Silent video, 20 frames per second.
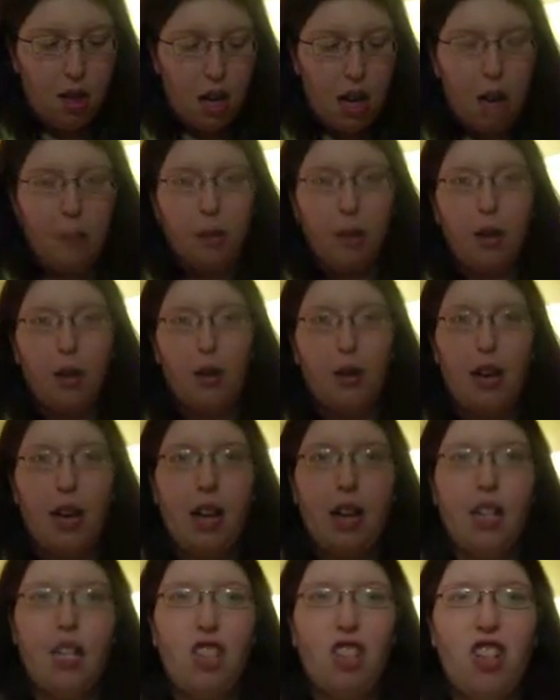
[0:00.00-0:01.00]
I'm going to go
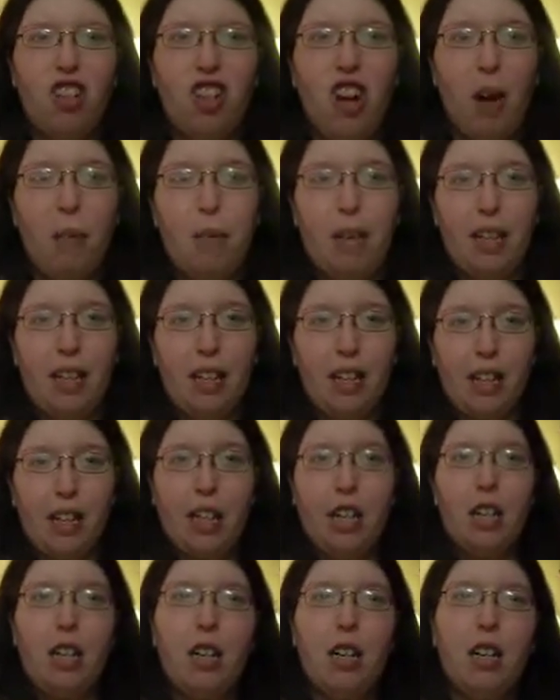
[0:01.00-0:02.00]
ahead and stop it
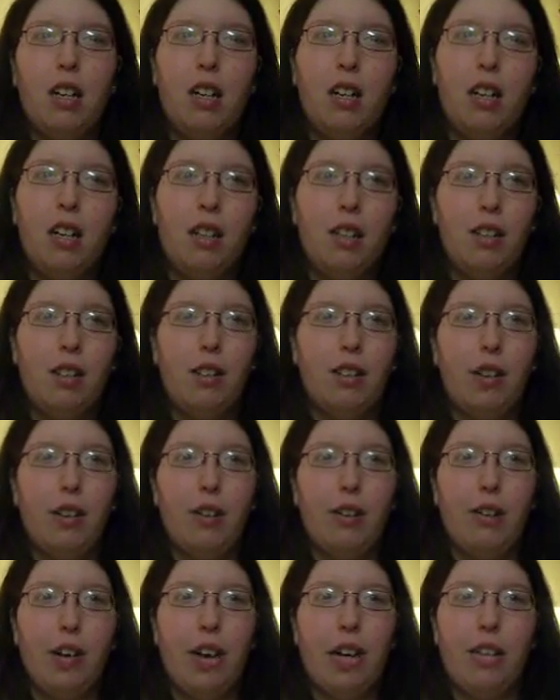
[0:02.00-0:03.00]
here so I
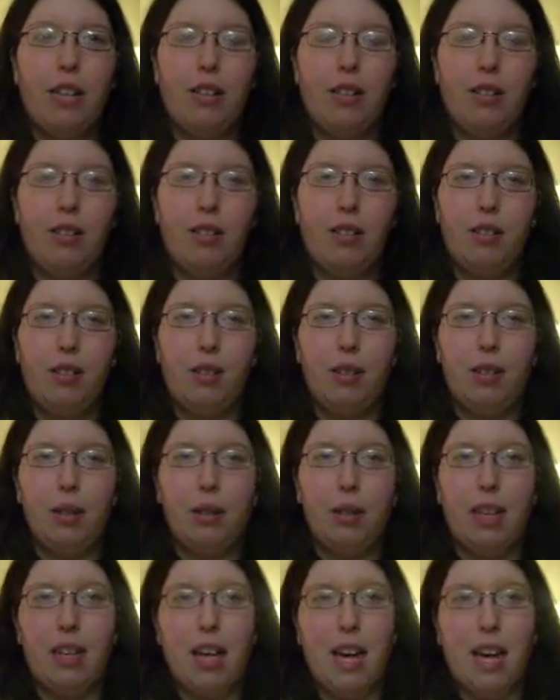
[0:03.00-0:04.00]
don't have to do
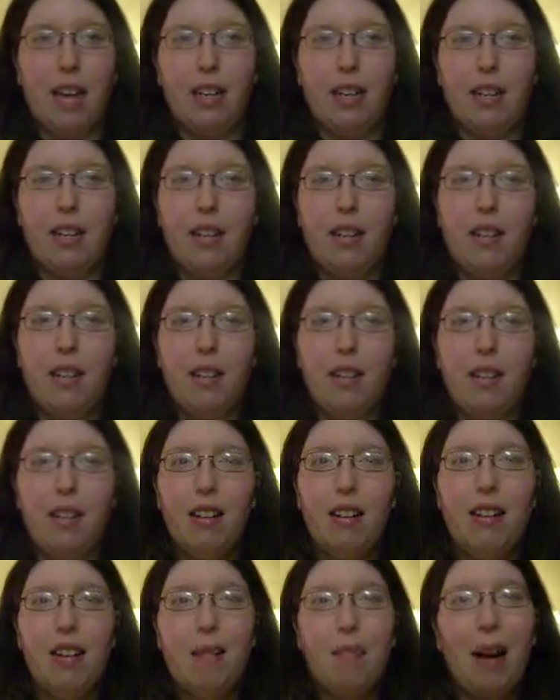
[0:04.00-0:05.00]
any editing.
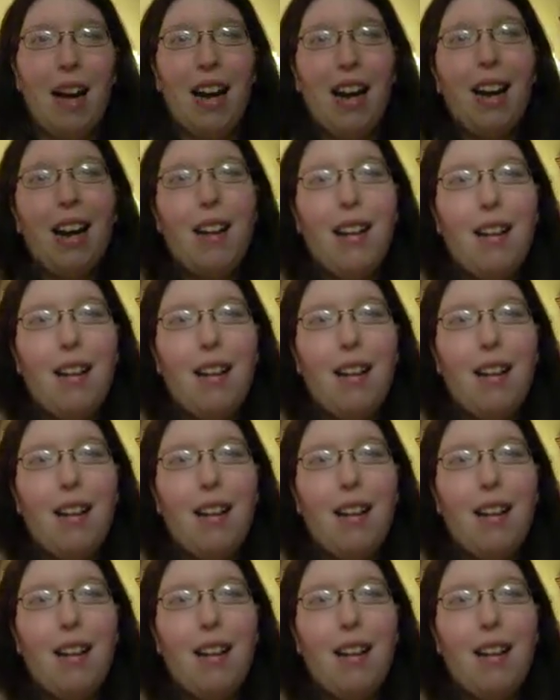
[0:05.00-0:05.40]
Bye.